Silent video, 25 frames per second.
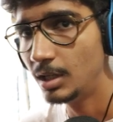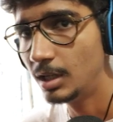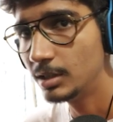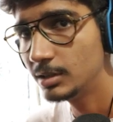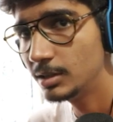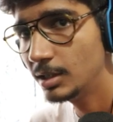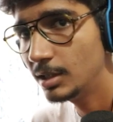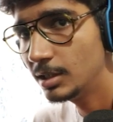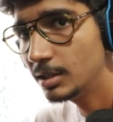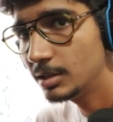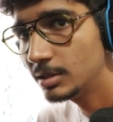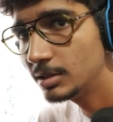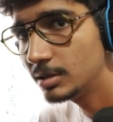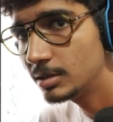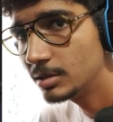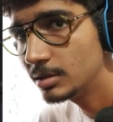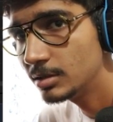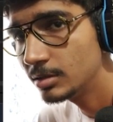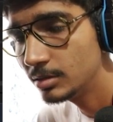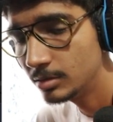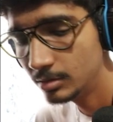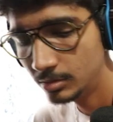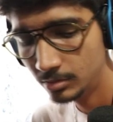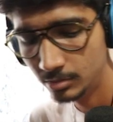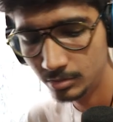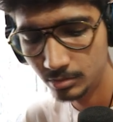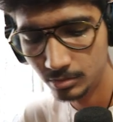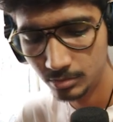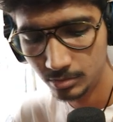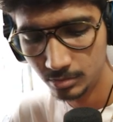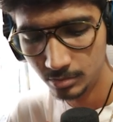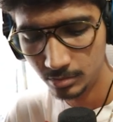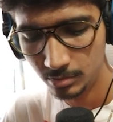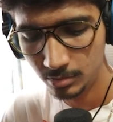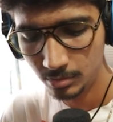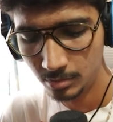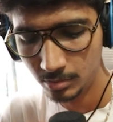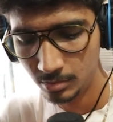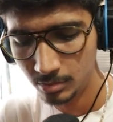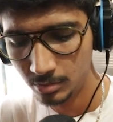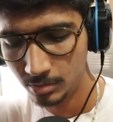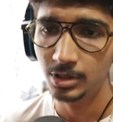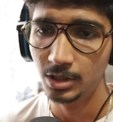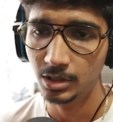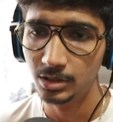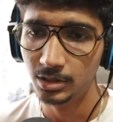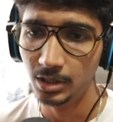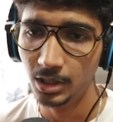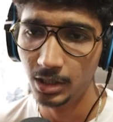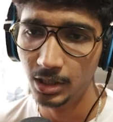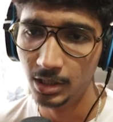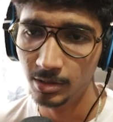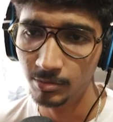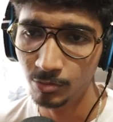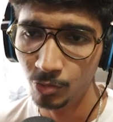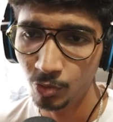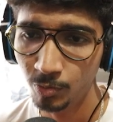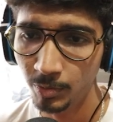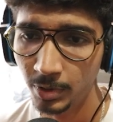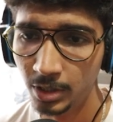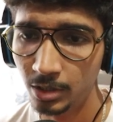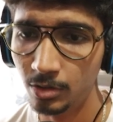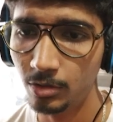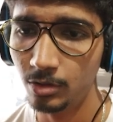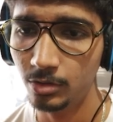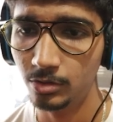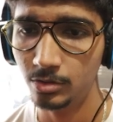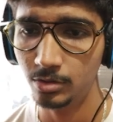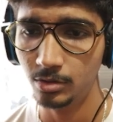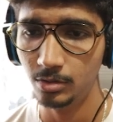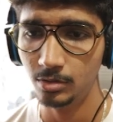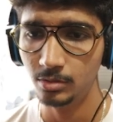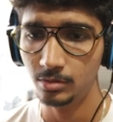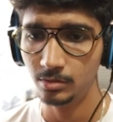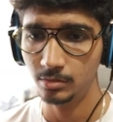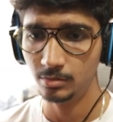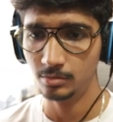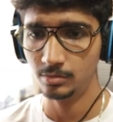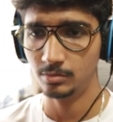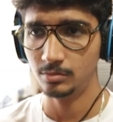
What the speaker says: like this. I'm just adding movement also.